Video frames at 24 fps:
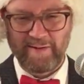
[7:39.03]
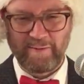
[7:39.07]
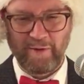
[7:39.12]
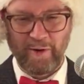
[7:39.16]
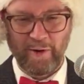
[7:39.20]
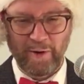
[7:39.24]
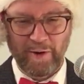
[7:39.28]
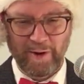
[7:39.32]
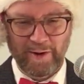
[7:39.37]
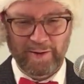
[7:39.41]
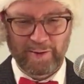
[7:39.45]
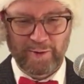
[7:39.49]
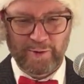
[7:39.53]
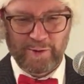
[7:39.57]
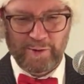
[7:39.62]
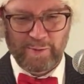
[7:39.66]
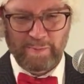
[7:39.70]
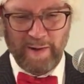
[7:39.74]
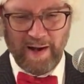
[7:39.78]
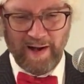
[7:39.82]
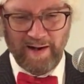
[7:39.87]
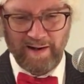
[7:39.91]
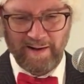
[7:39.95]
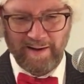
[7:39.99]
of hard to
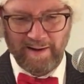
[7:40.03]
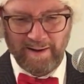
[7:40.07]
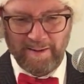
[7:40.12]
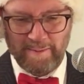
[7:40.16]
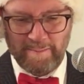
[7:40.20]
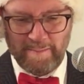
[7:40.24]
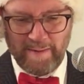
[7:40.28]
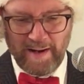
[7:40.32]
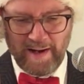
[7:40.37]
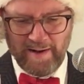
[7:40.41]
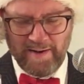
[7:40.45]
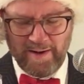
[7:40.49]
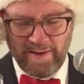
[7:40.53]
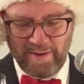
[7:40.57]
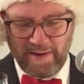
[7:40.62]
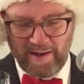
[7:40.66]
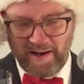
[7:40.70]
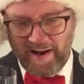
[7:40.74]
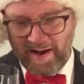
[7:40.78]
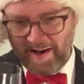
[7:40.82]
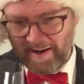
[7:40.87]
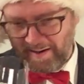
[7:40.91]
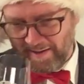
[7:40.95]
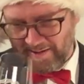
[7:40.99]
smell
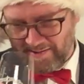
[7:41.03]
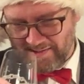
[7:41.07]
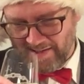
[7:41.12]
anything else,